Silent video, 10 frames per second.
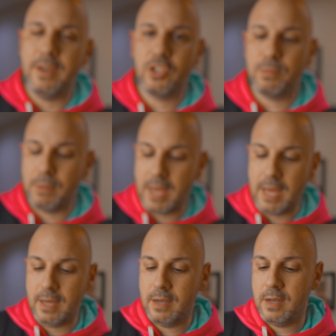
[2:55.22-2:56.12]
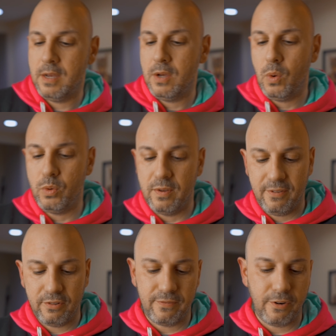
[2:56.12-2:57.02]
the display when you
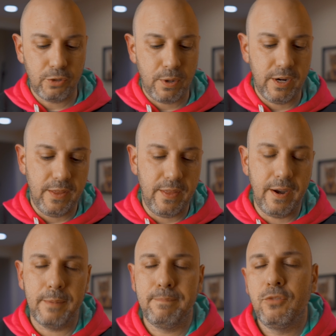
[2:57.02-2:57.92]
first put it in there.